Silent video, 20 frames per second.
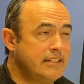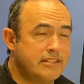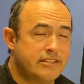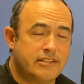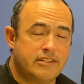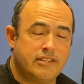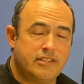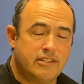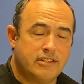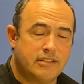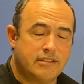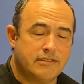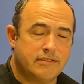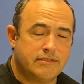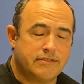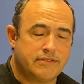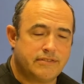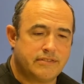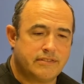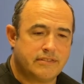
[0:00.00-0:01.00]
the
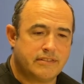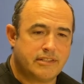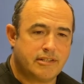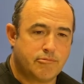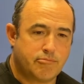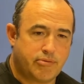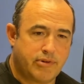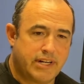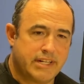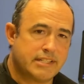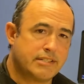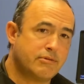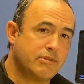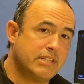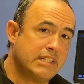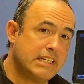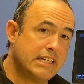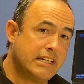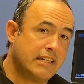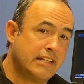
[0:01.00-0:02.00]
nerve compressed
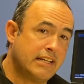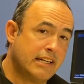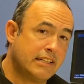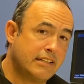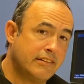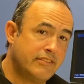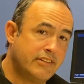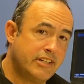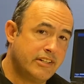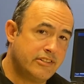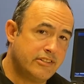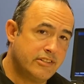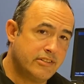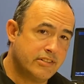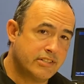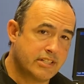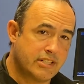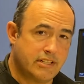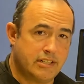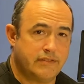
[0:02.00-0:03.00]
within connective tissue?
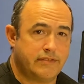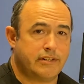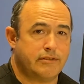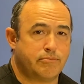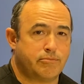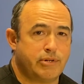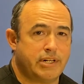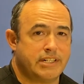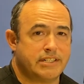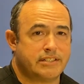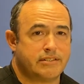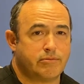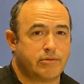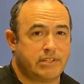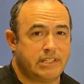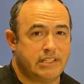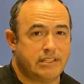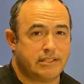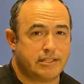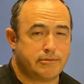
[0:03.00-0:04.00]
Is the nerve compressed
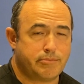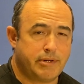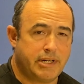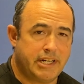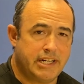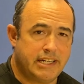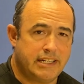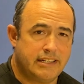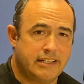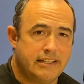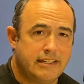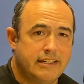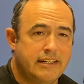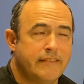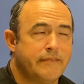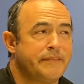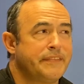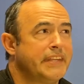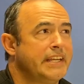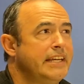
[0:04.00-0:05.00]
within the spine?
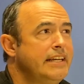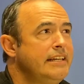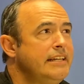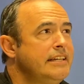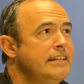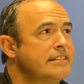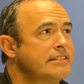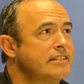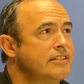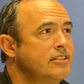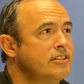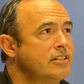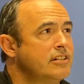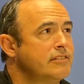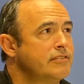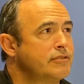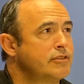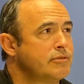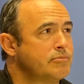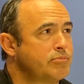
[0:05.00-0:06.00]
Is the
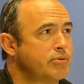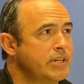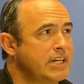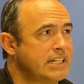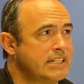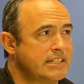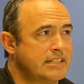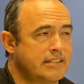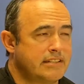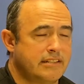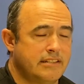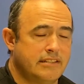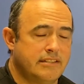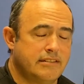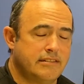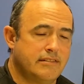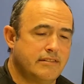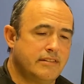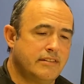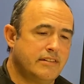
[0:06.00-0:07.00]
nerve compressed
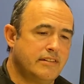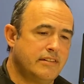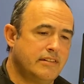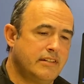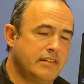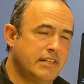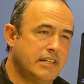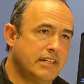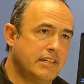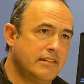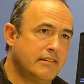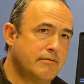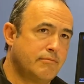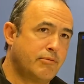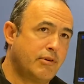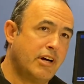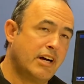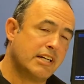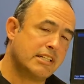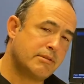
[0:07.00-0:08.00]

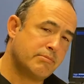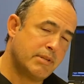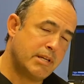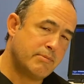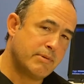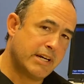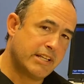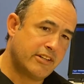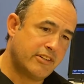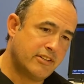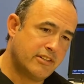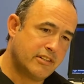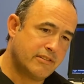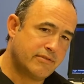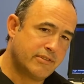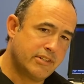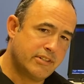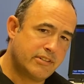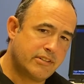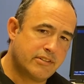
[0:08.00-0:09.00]
proximally by the nerve
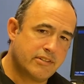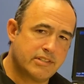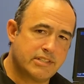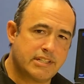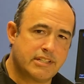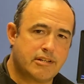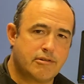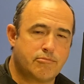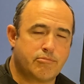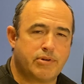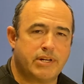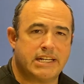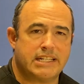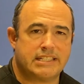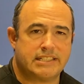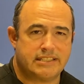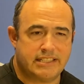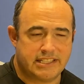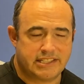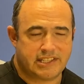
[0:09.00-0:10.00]
root, or is it
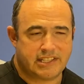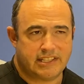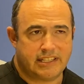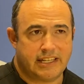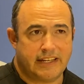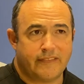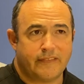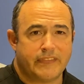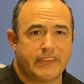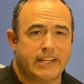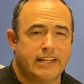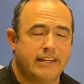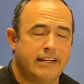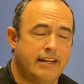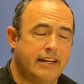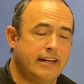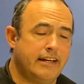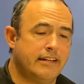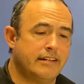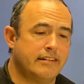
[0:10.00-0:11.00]
compressed distally?
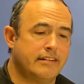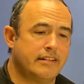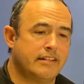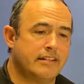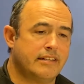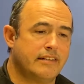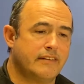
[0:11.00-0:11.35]
And